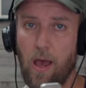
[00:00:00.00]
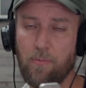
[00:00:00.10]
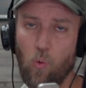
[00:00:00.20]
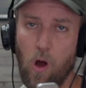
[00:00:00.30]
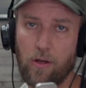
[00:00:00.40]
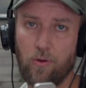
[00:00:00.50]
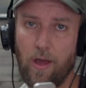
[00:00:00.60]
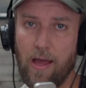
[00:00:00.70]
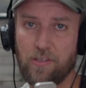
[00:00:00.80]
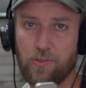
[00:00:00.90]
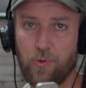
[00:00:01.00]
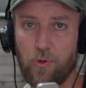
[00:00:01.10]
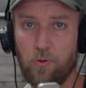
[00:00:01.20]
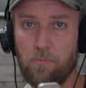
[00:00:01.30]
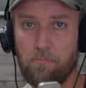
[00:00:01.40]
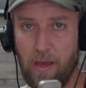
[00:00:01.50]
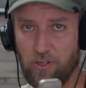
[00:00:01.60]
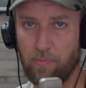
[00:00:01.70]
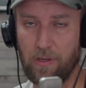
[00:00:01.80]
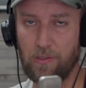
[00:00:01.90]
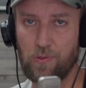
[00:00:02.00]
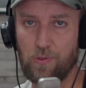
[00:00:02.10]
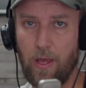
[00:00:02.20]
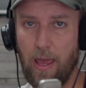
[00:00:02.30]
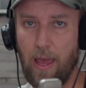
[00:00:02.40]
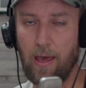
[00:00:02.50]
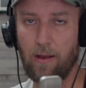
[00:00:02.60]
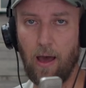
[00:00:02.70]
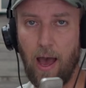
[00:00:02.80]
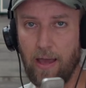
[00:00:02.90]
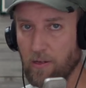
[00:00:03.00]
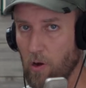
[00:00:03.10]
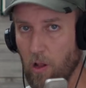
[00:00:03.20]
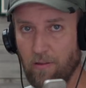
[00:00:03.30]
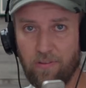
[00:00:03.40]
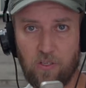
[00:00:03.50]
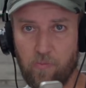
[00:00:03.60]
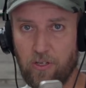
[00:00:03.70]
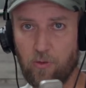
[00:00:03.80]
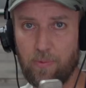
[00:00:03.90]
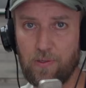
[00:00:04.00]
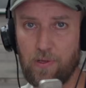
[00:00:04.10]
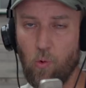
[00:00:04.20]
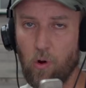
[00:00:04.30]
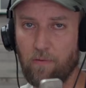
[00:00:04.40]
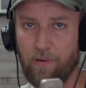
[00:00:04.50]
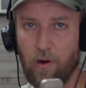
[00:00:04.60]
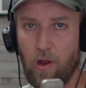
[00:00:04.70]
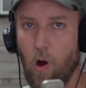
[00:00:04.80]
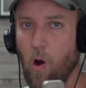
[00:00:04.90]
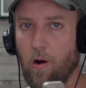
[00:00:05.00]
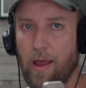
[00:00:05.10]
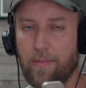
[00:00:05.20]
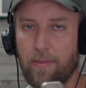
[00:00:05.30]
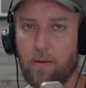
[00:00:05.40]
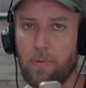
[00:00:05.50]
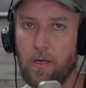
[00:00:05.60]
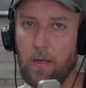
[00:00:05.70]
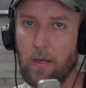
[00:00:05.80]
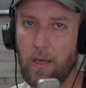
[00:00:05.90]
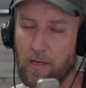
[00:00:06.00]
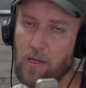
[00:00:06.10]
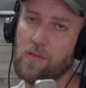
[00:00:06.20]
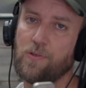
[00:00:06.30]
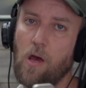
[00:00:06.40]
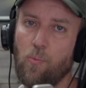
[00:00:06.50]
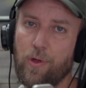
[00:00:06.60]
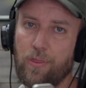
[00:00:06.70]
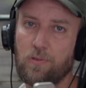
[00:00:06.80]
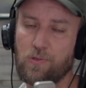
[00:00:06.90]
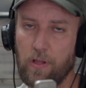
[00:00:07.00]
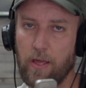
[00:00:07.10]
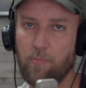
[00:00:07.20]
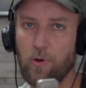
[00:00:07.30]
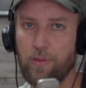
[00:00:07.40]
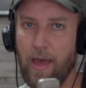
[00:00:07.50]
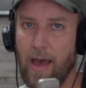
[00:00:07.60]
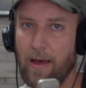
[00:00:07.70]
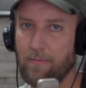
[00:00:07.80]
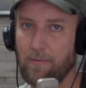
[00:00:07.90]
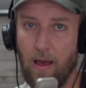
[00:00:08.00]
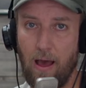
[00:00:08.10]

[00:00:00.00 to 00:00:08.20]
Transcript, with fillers: time to walk you guys through measurements. And I did all of these measurements. I work very hard at them. It does come with a disclaimer that